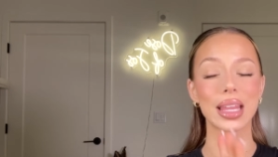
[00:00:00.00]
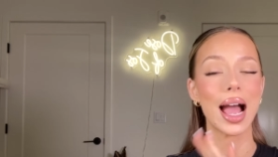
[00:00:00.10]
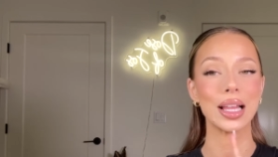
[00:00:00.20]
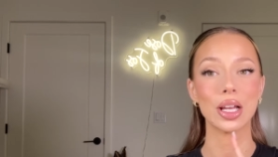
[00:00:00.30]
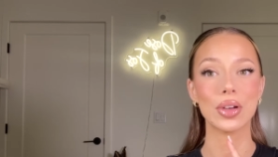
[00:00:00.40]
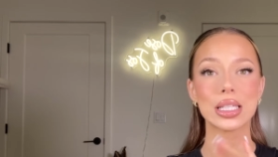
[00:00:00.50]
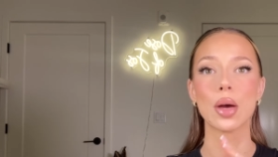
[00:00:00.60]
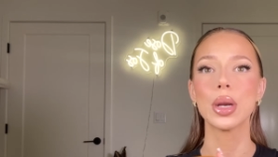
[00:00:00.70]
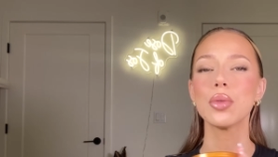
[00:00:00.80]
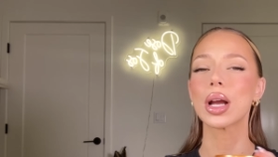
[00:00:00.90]
I love it.
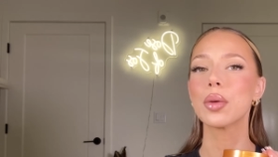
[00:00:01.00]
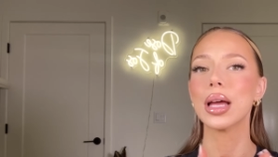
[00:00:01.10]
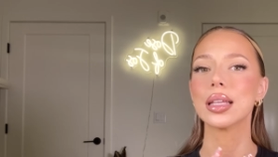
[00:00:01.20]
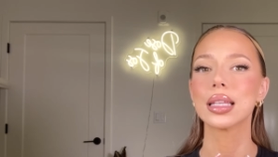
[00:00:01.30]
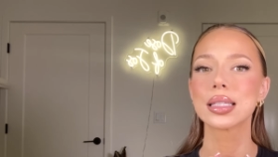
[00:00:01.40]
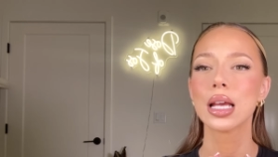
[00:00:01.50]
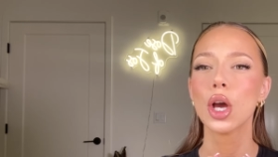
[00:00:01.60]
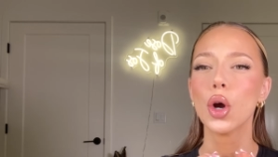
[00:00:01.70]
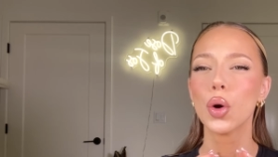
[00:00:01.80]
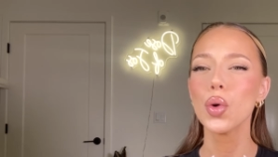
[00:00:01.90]
Somebody recommended this.
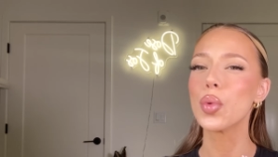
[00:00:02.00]
Who